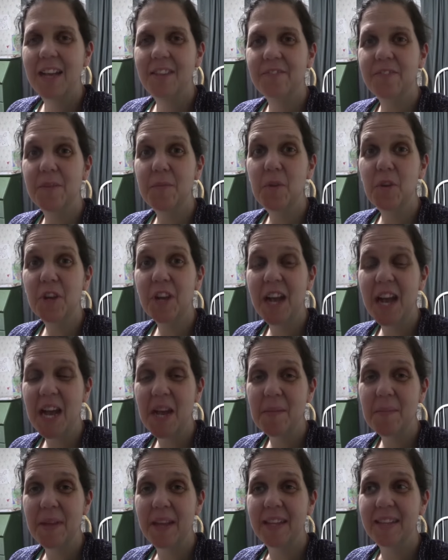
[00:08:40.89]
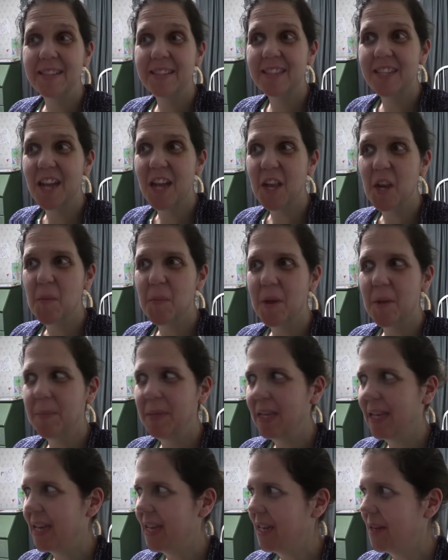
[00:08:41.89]
From your comments, talking about
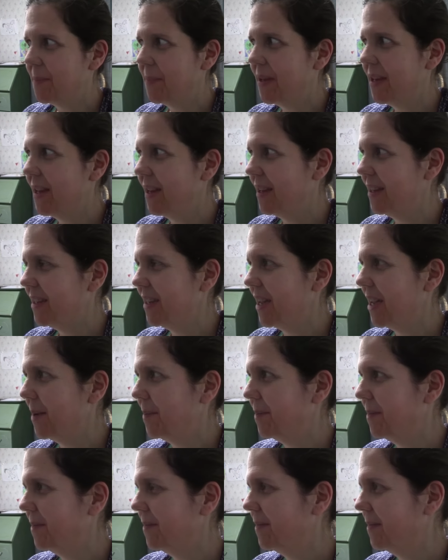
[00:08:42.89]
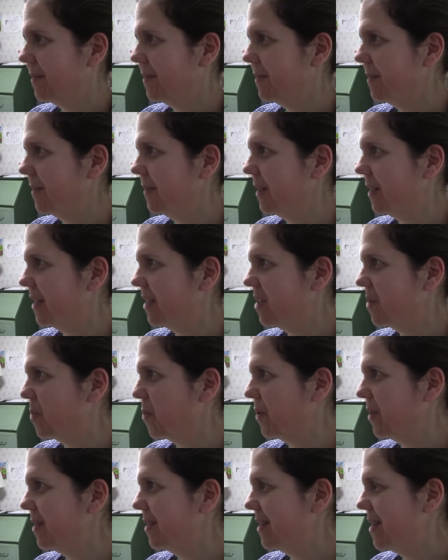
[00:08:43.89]
me getting to bed on time, like this
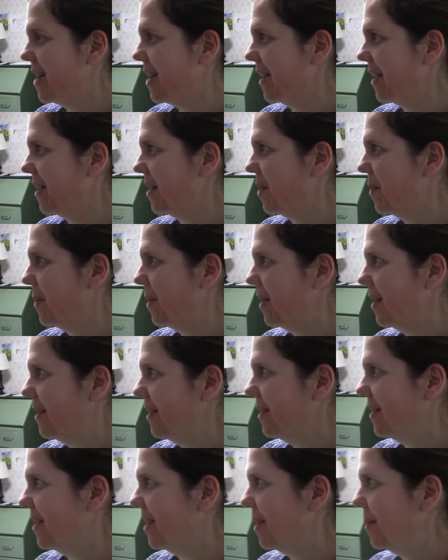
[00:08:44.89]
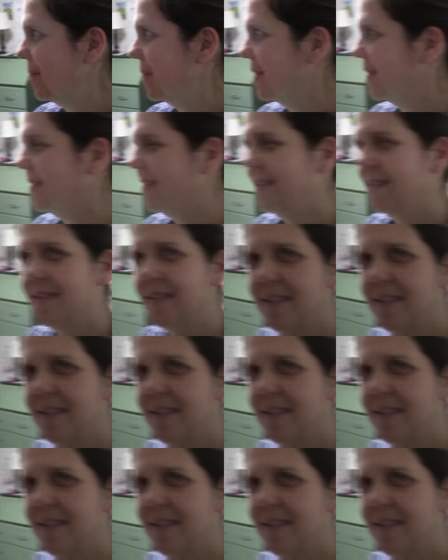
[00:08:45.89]
boy is not getting to bed on time because he's